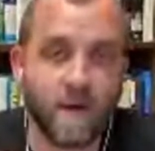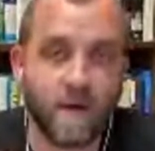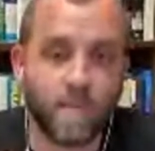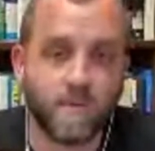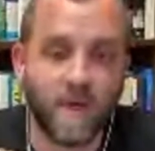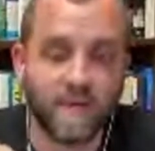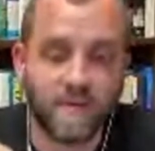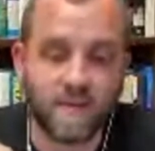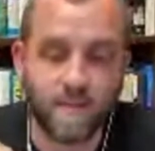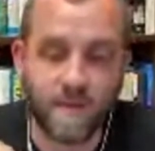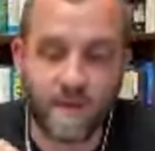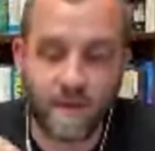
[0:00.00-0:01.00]
bless
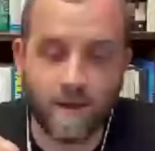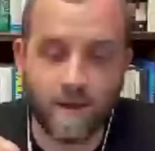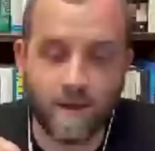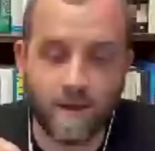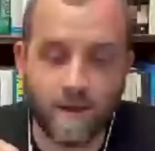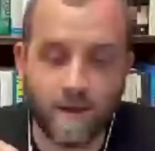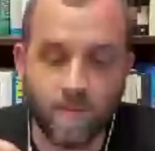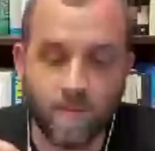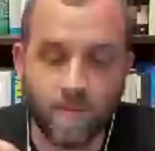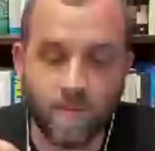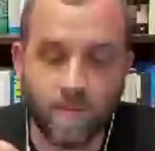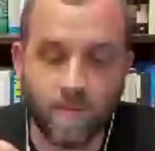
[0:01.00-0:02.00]
Tim and Kim
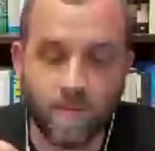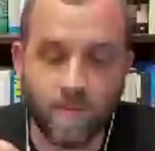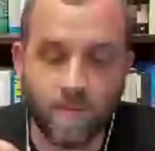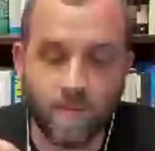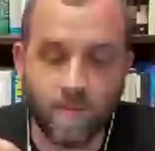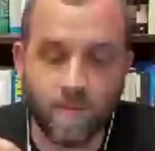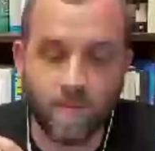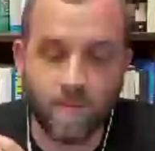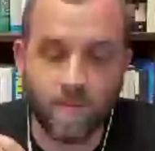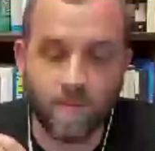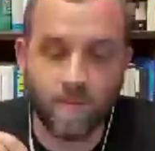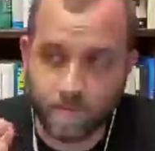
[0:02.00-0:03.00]
on the
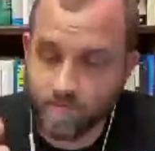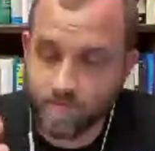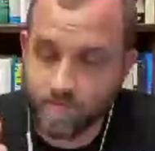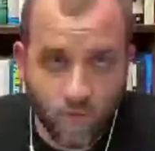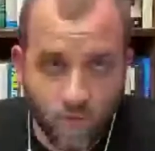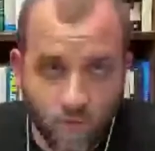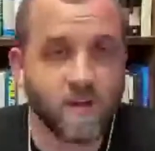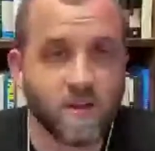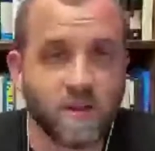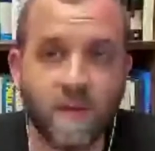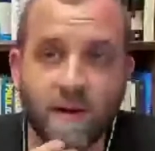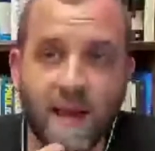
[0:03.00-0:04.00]

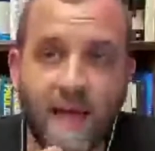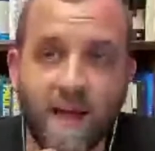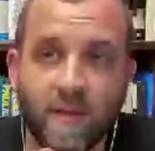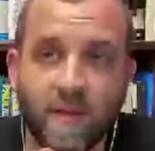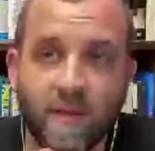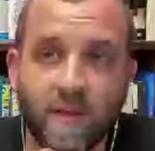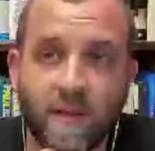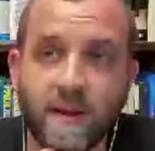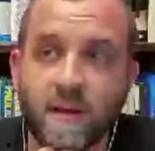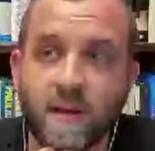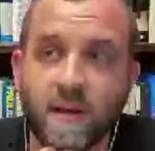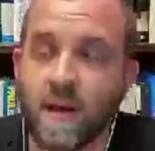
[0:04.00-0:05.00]
reservation there in Allen.
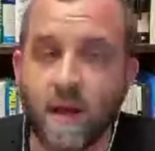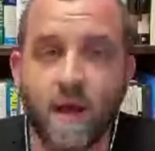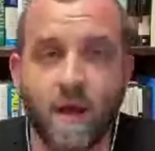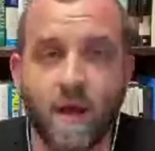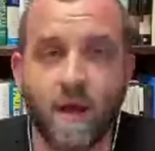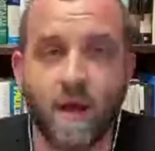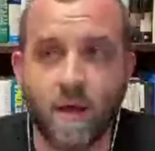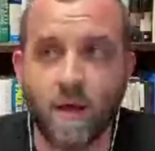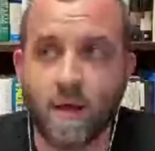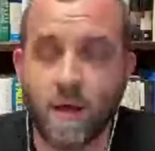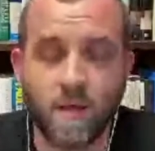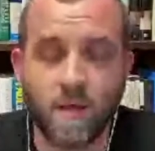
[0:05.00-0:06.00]

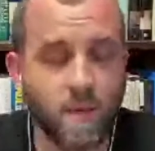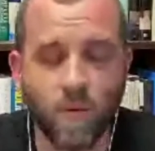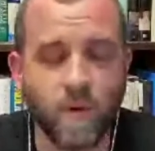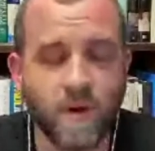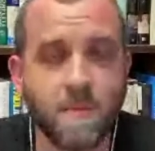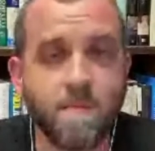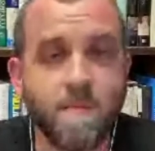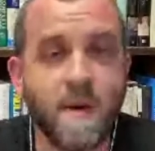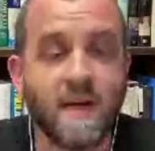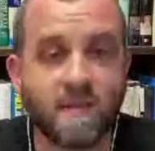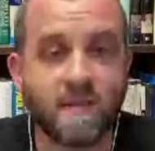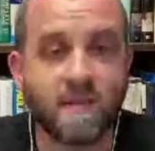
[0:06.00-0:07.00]
Man, what an
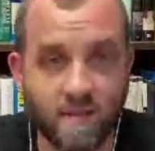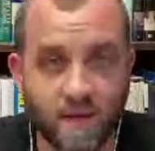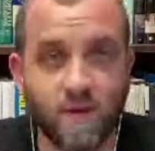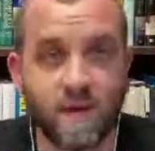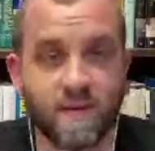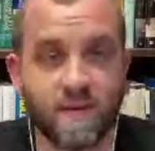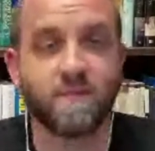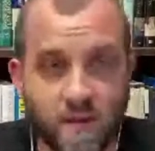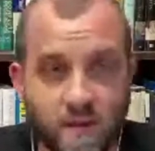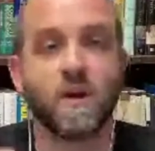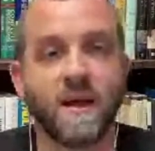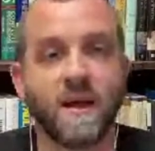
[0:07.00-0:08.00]
amazing thing. You guys have
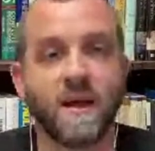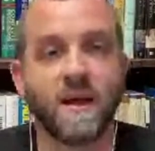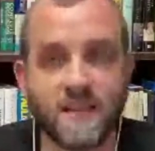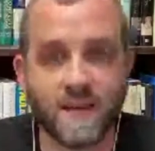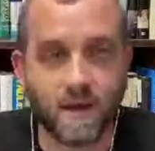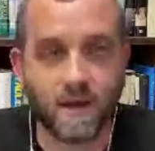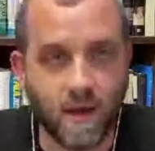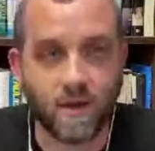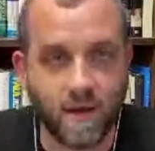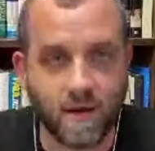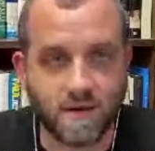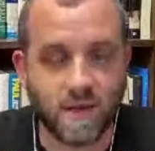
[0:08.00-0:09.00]
no idea
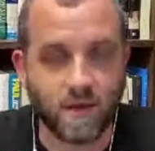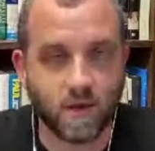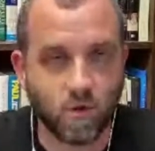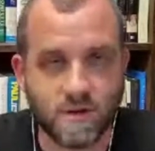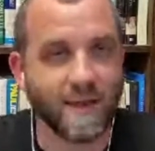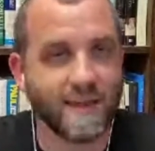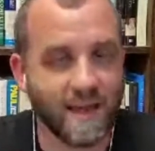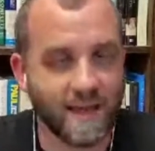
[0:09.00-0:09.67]
quite yet, I don't